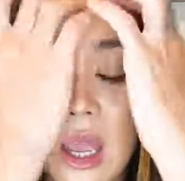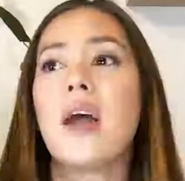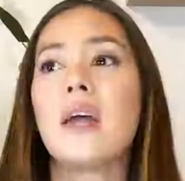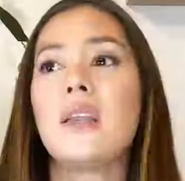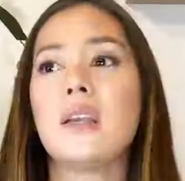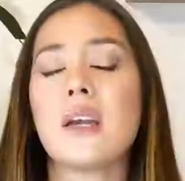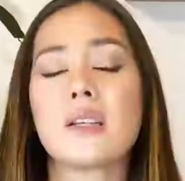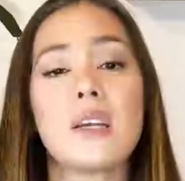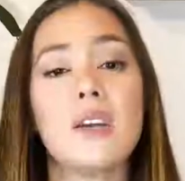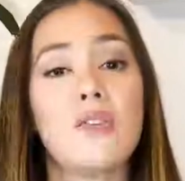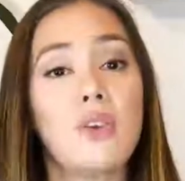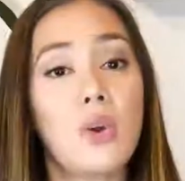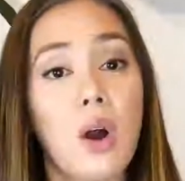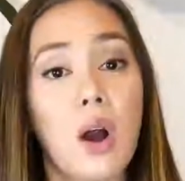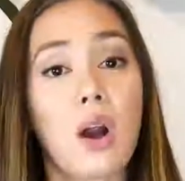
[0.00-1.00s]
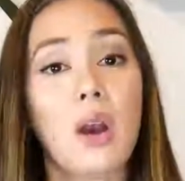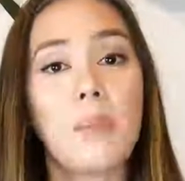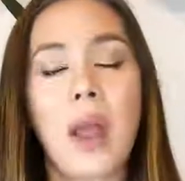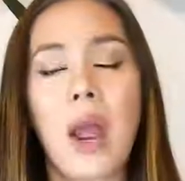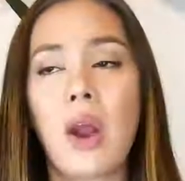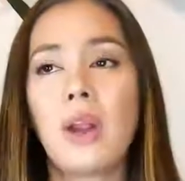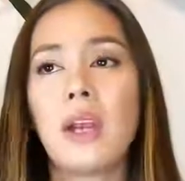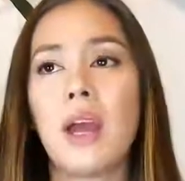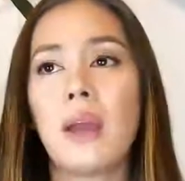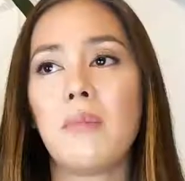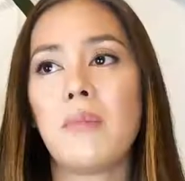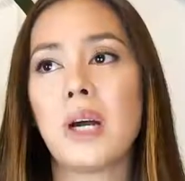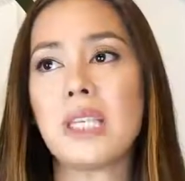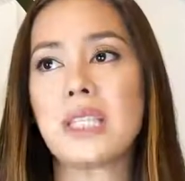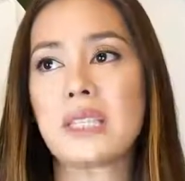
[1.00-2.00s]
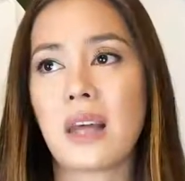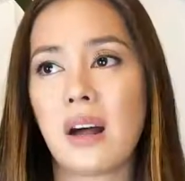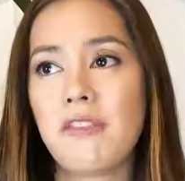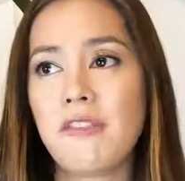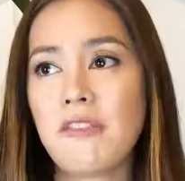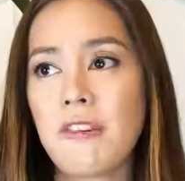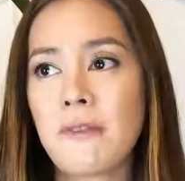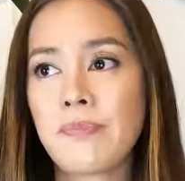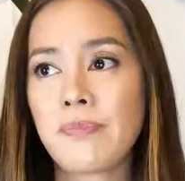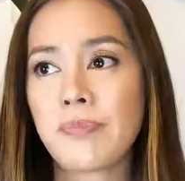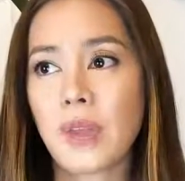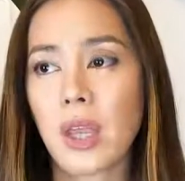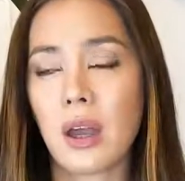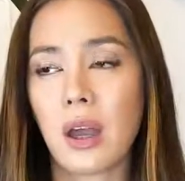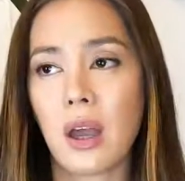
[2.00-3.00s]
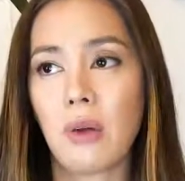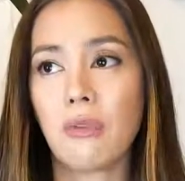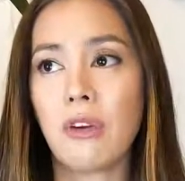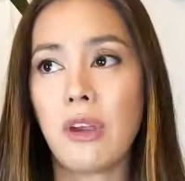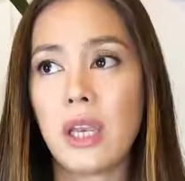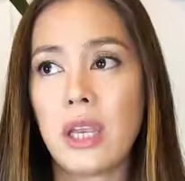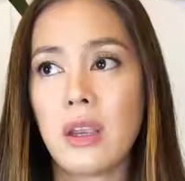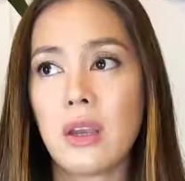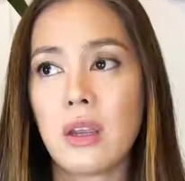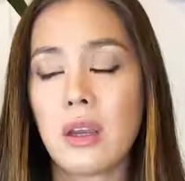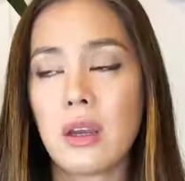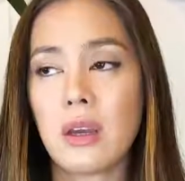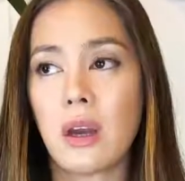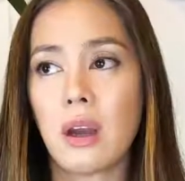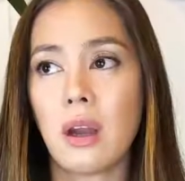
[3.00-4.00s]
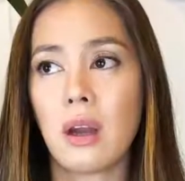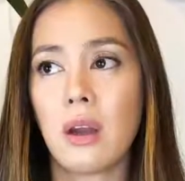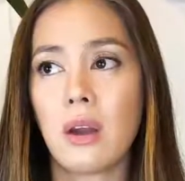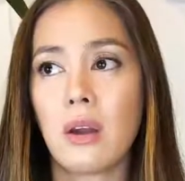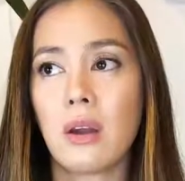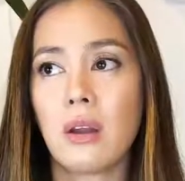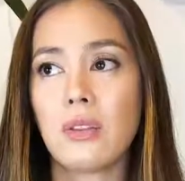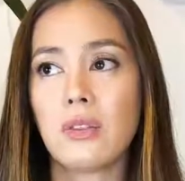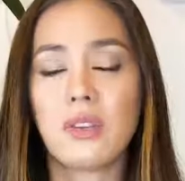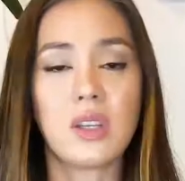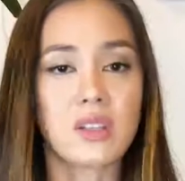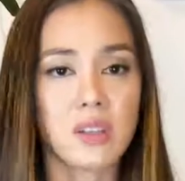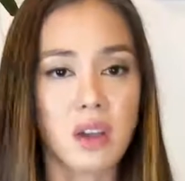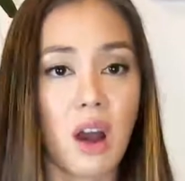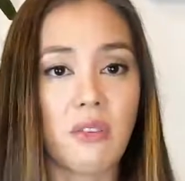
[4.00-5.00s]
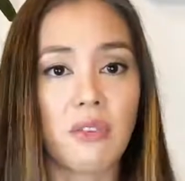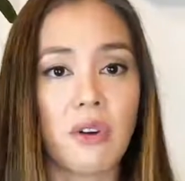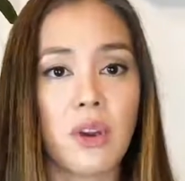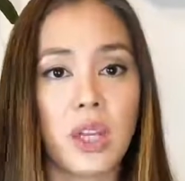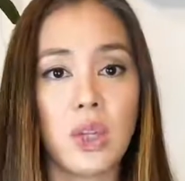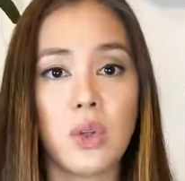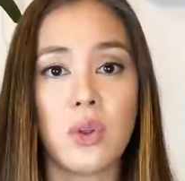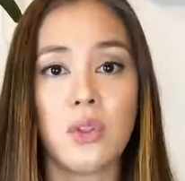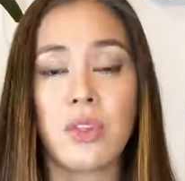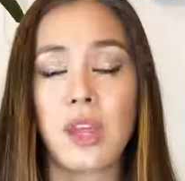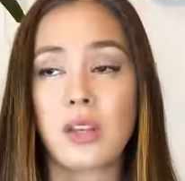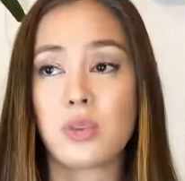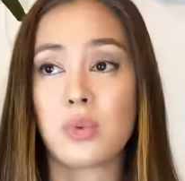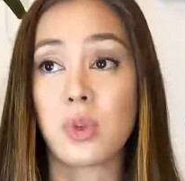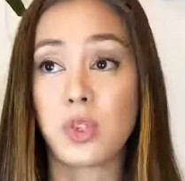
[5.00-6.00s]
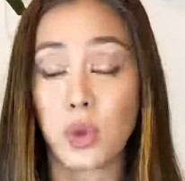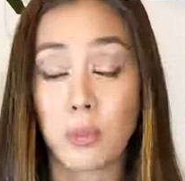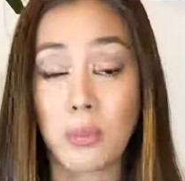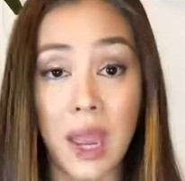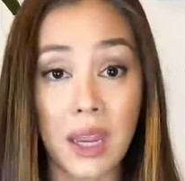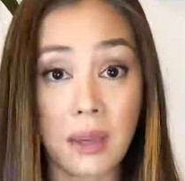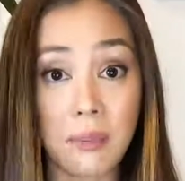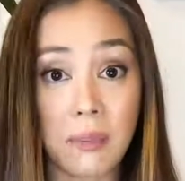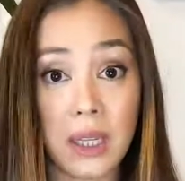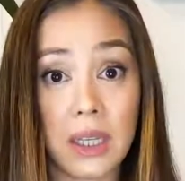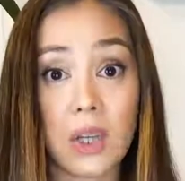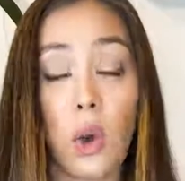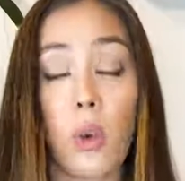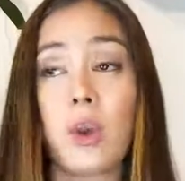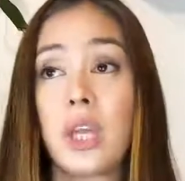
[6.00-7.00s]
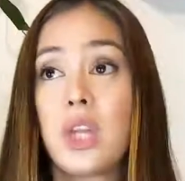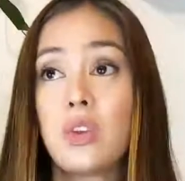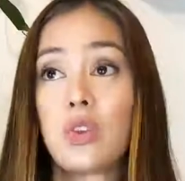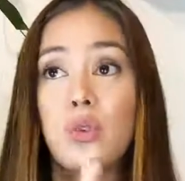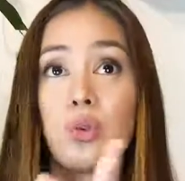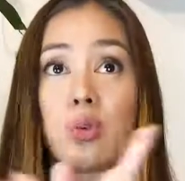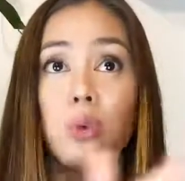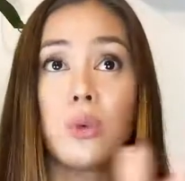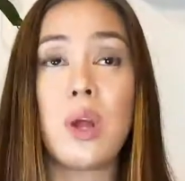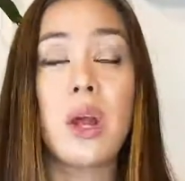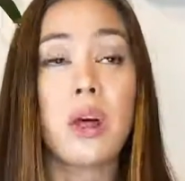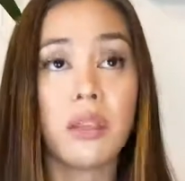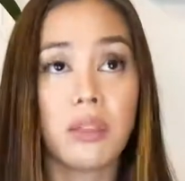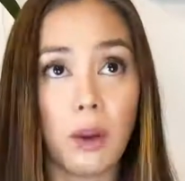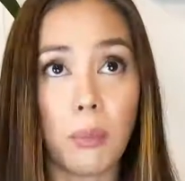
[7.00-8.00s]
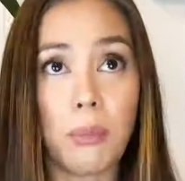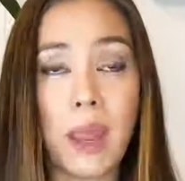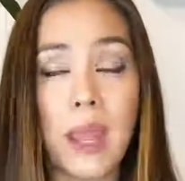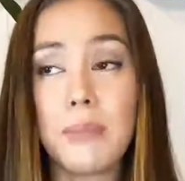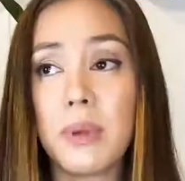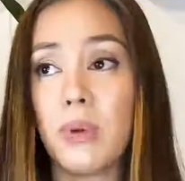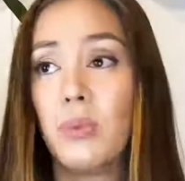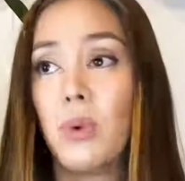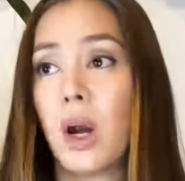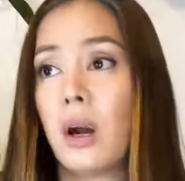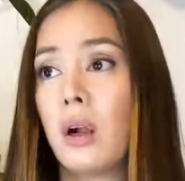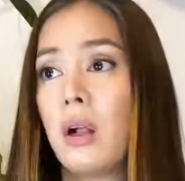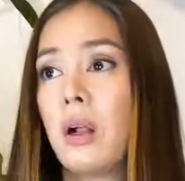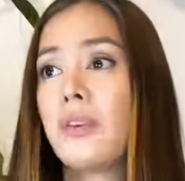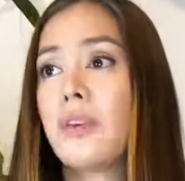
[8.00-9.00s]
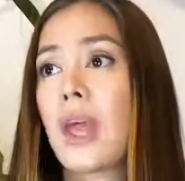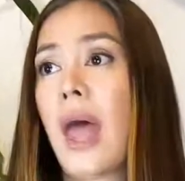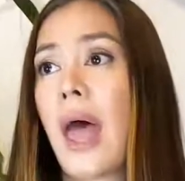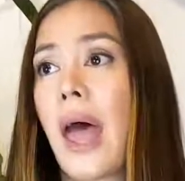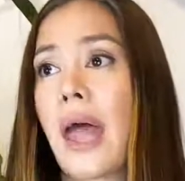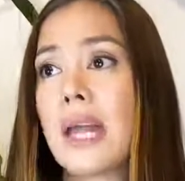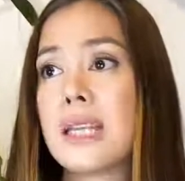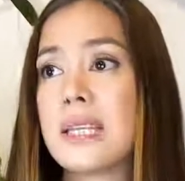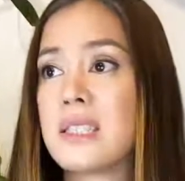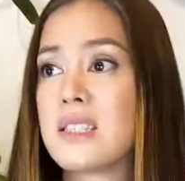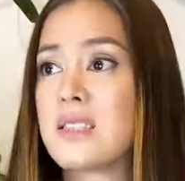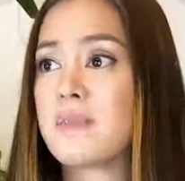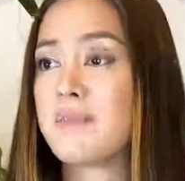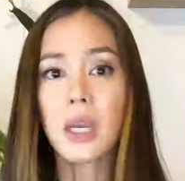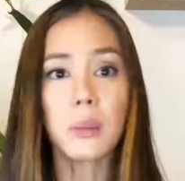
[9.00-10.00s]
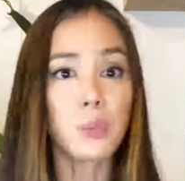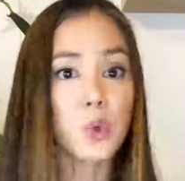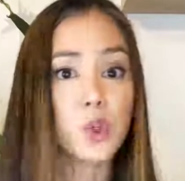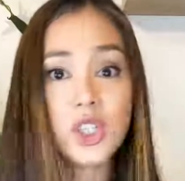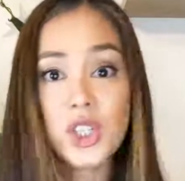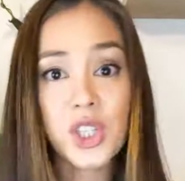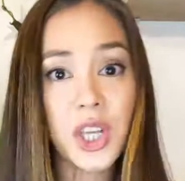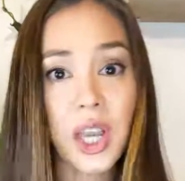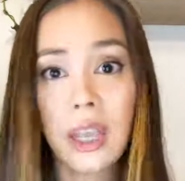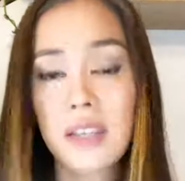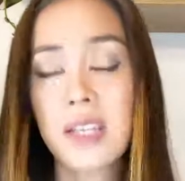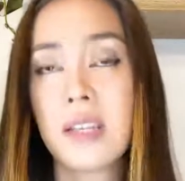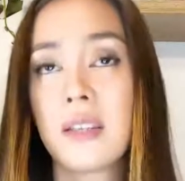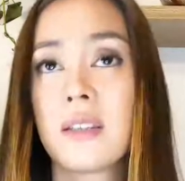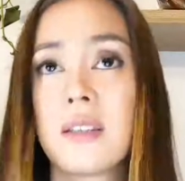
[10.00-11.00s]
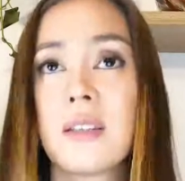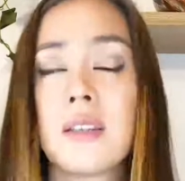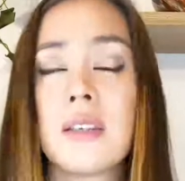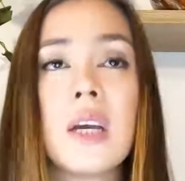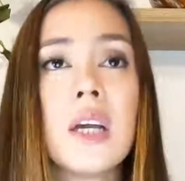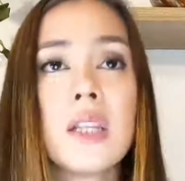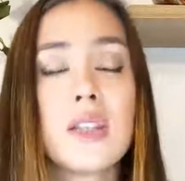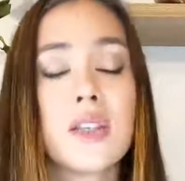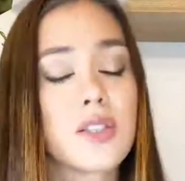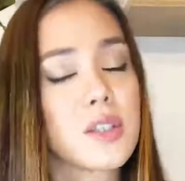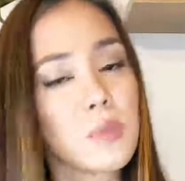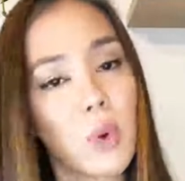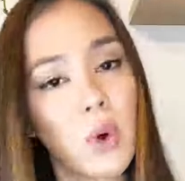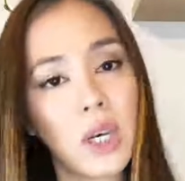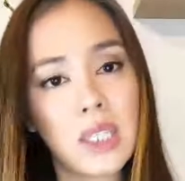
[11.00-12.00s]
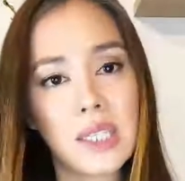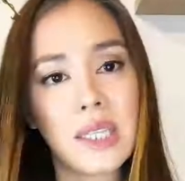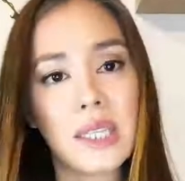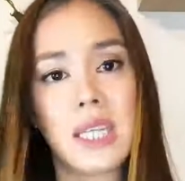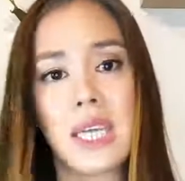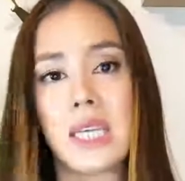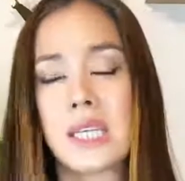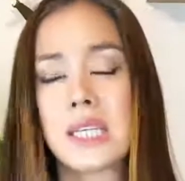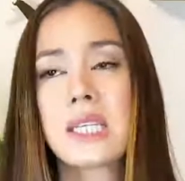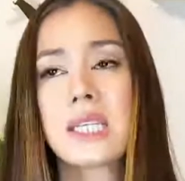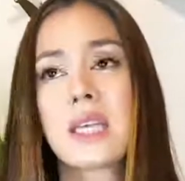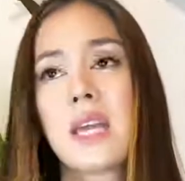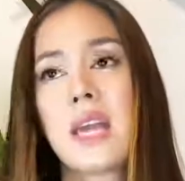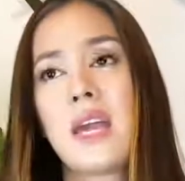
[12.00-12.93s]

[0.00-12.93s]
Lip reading: And yes, if you are a parent like myself, really discovering new things with your baby, going into their baby world and appreciating the smallest things.